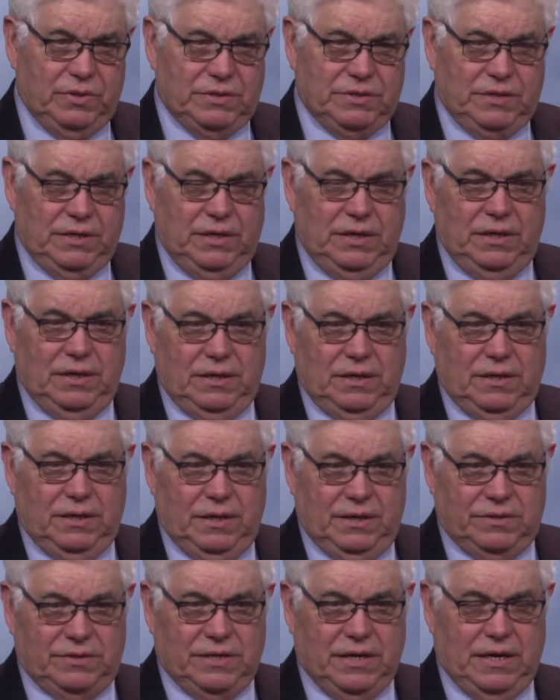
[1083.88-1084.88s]
Christi and,
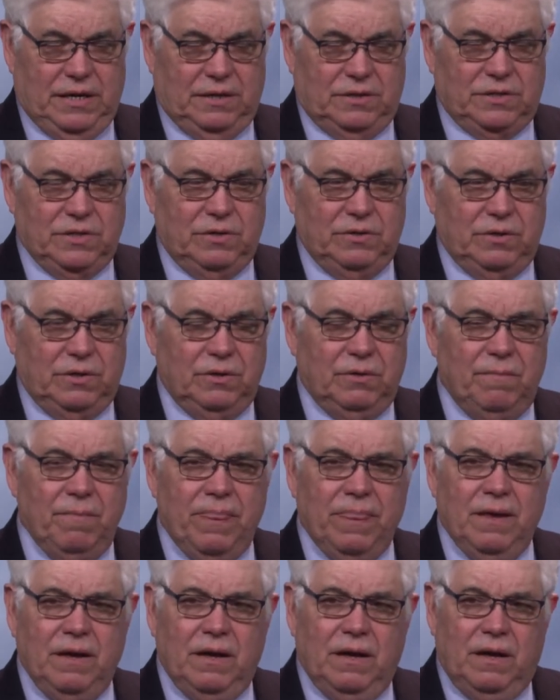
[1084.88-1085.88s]
and San Antonio.
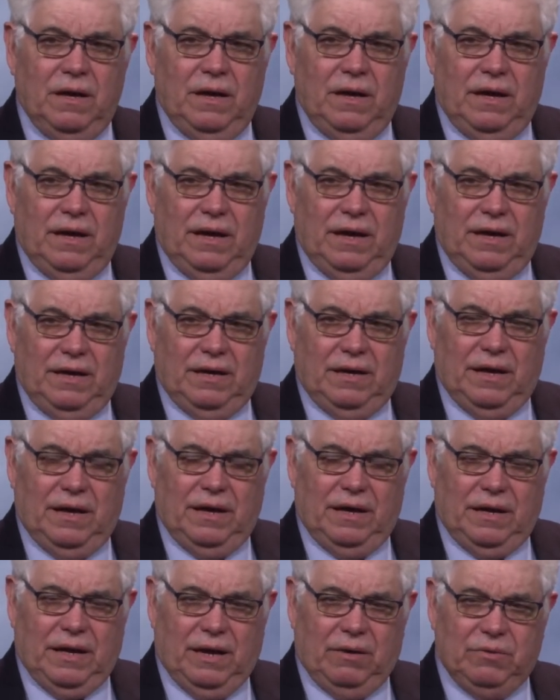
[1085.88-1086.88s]
And,
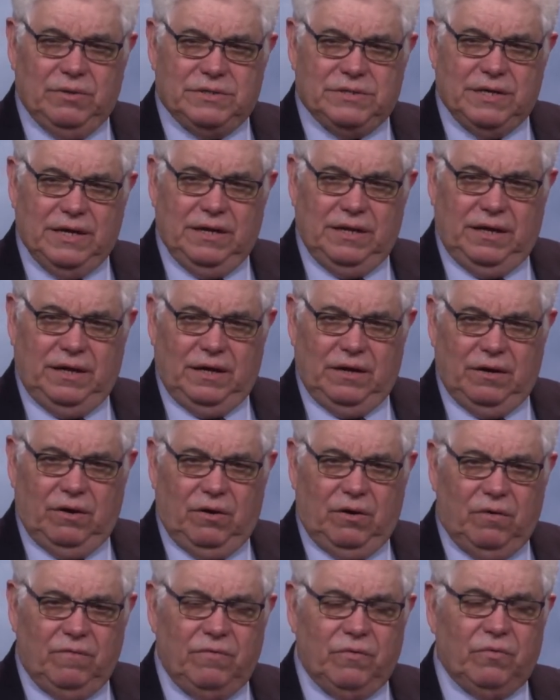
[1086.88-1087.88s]
and I would say the
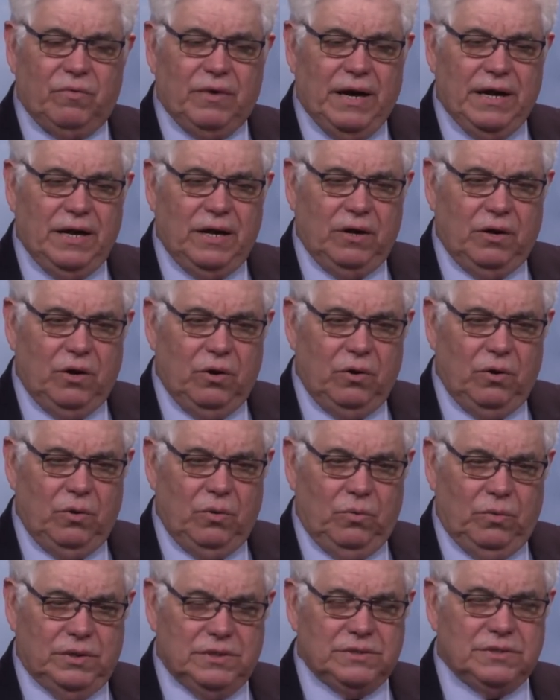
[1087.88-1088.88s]
overriding
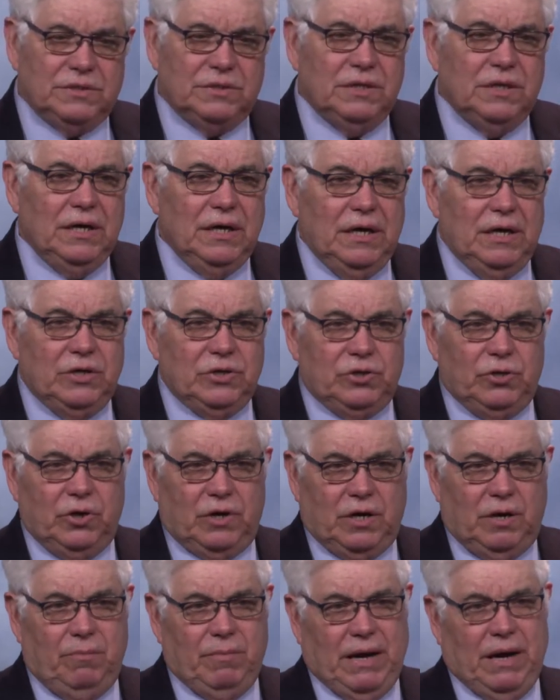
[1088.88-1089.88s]
goal was to
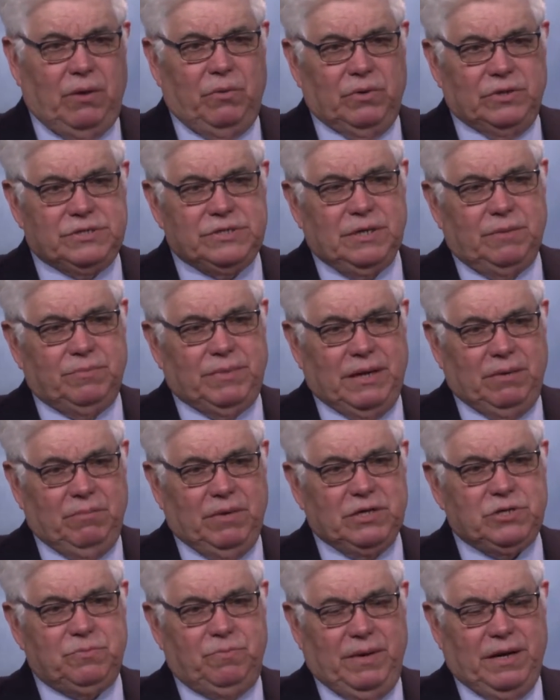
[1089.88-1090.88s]
come out with something
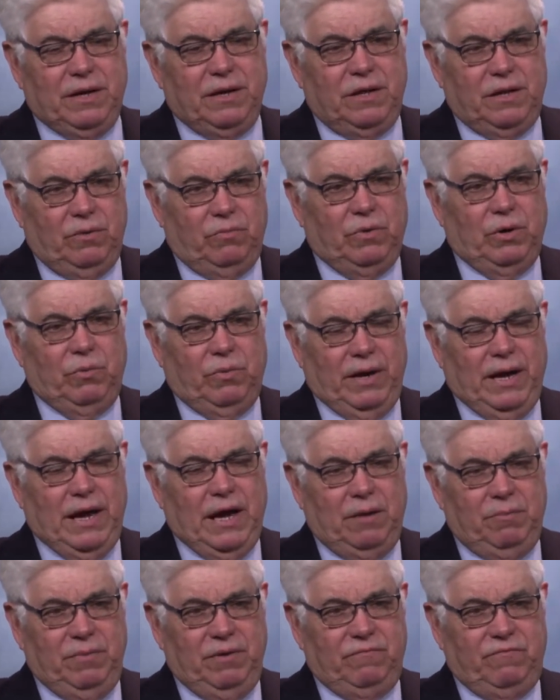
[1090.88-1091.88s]
much better than what we
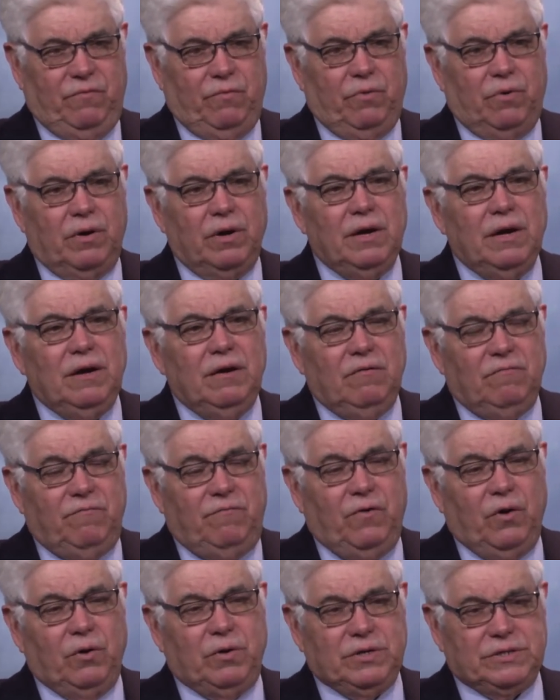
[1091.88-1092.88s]
had before,
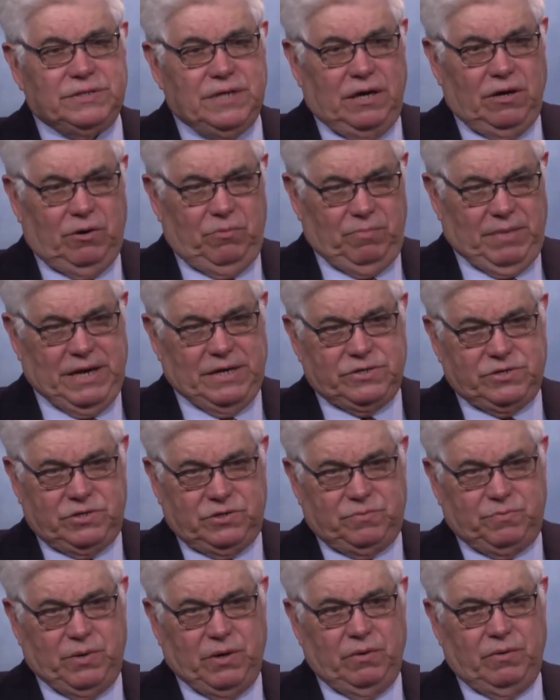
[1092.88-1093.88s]
focusing on
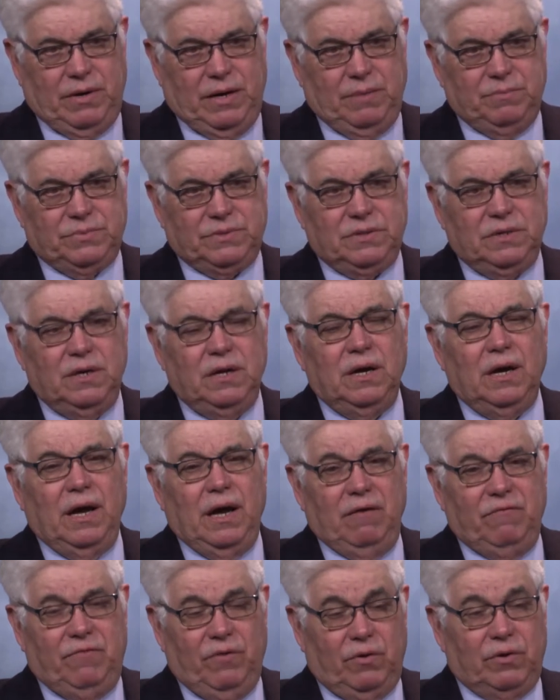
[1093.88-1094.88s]
master's programs,
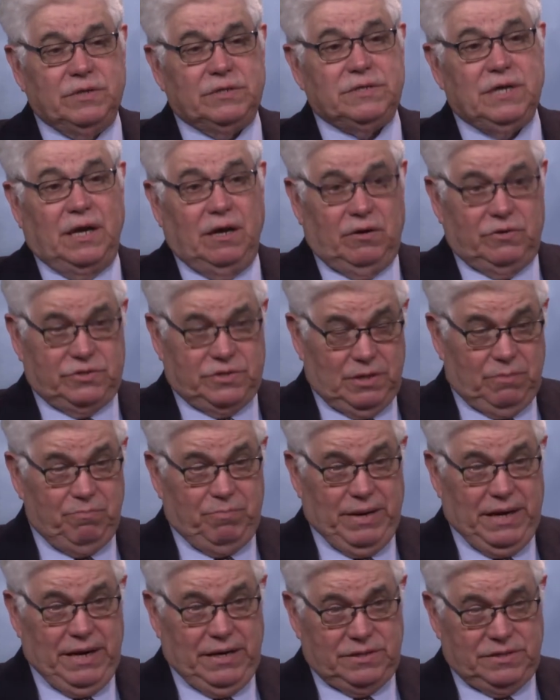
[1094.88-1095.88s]
focusing on some
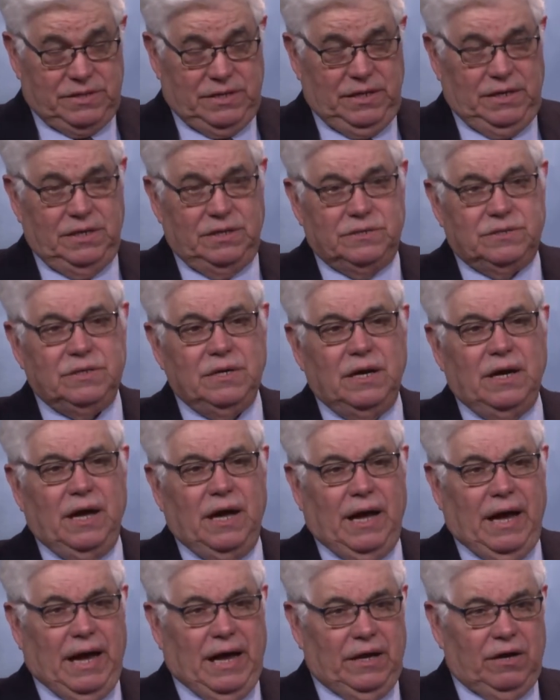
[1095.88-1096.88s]
PhDs,
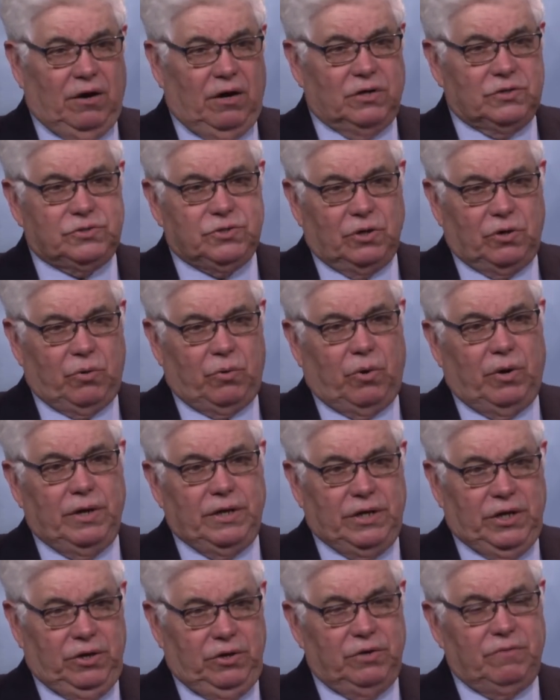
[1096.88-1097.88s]
and also
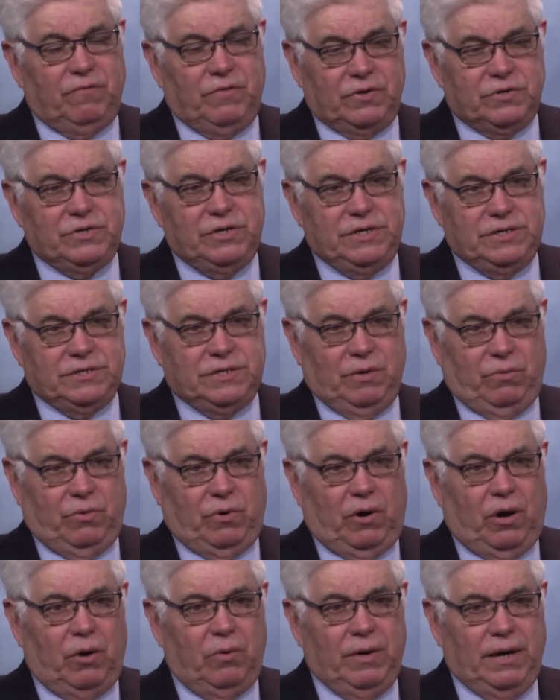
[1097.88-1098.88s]
growing the universities that
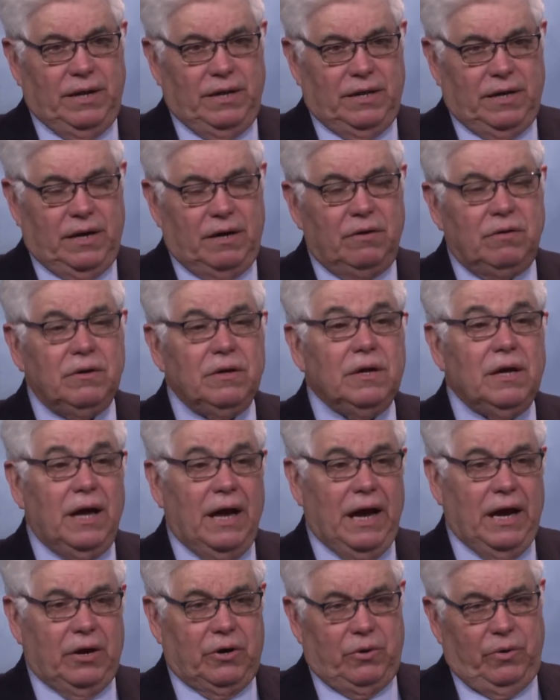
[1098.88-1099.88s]
were already there
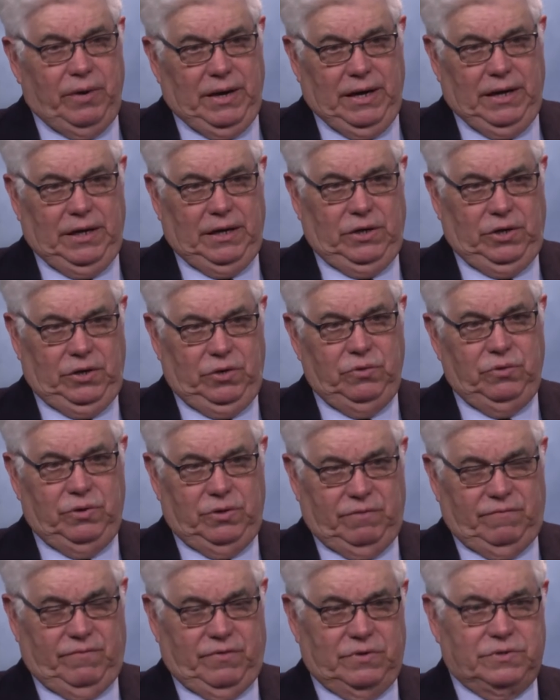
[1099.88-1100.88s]
and creating new
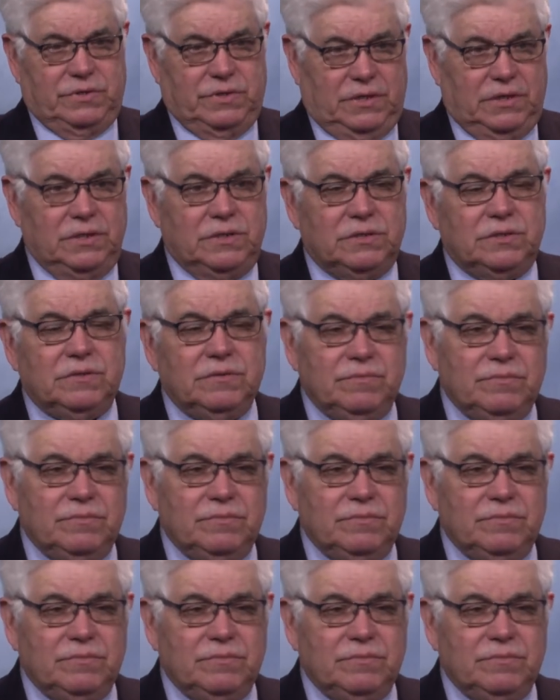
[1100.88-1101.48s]
universities.